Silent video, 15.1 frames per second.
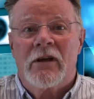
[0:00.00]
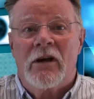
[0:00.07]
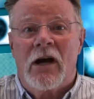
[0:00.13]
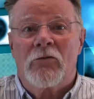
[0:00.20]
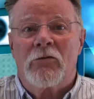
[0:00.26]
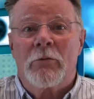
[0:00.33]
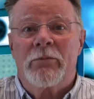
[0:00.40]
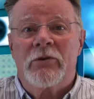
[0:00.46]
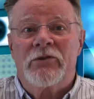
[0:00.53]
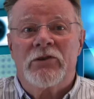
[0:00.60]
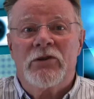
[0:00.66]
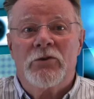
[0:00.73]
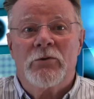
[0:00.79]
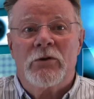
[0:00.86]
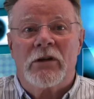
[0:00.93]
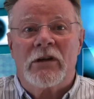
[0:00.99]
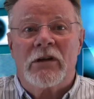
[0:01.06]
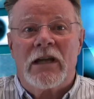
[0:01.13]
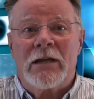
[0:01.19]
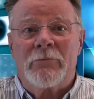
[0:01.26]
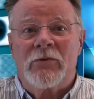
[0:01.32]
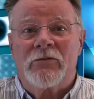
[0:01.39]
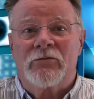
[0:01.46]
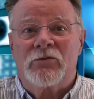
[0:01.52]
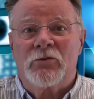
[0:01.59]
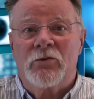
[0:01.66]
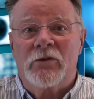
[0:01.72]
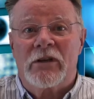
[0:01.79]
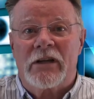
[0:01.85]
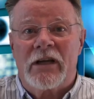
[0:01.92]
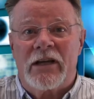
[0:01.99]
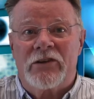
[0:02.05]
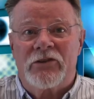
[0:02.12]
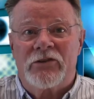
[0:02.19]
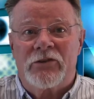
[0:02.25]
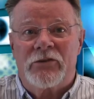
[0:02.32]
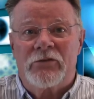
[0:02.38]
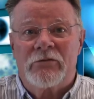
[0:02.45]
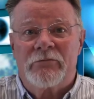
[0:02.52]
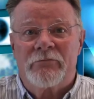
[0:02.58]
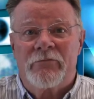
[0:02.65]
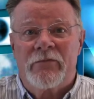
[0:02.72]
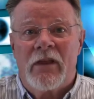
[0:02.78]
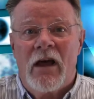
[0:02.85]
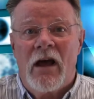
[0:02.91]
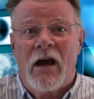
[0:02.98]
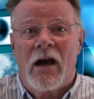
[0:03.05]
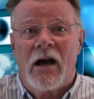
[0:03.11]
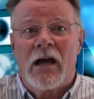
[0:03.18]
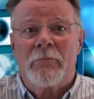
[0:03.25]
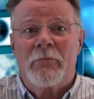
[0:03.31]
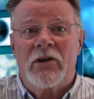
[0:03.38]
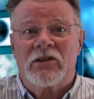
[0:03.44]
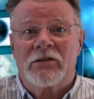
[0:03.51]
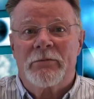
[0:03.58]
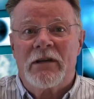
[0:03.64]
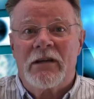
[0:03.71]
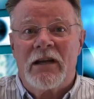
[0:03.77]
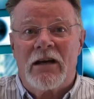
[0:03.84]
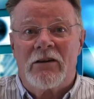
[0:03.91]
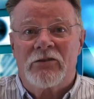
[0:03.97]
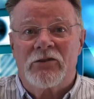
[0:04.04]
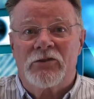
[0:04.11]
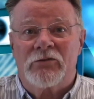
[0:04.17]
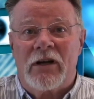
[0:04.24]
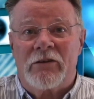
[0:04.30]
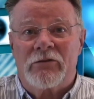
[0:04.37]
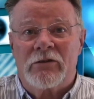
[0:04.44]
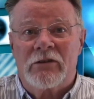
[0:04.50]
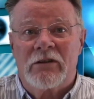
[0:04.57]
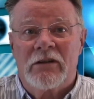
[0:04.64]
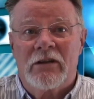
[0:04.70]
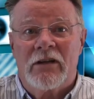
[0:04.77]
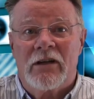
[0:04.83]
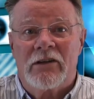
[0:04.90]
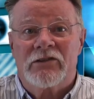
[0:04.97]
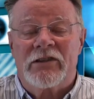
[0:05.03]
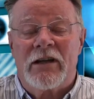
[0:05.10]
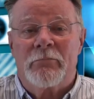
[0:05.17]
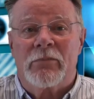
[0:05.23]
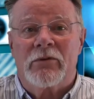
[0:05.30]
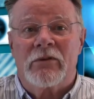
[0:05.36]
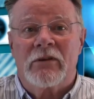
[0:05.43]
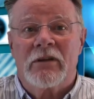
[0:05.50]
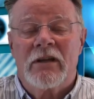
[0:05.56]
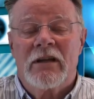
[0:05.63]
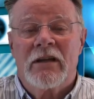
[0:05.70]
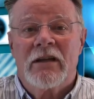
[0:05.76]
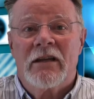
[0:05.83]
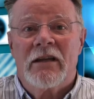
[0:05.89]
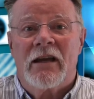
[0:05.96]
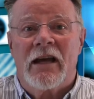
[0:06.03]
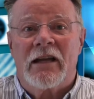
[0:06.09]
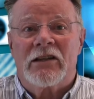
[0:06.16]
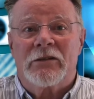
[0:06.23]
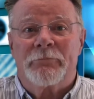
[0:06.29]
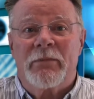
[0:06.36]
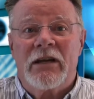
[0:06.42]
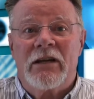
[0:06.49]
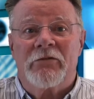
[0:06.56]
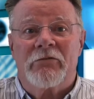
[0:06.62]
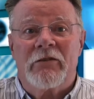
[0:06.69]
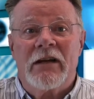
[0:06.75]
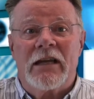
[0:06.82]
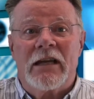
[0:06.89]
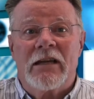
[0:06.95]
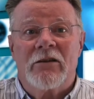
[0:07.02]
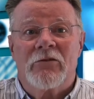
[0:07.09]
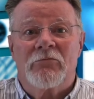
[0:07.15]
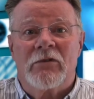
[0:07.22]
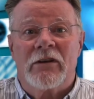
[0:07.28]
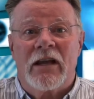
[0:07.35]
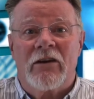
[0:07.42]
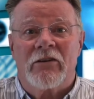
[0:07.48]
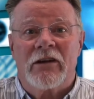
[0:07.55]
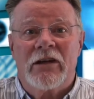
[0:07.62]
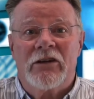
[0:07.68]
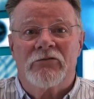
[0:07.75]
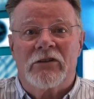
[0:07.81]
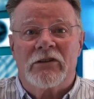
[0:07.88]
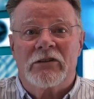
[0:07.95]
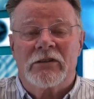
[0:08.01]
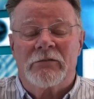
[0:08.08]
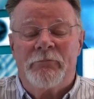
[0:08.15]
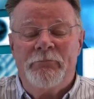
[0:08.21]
I will pursue a claim of tort against you. I must be allowed to travel, assemble, and speak freely without hindrance.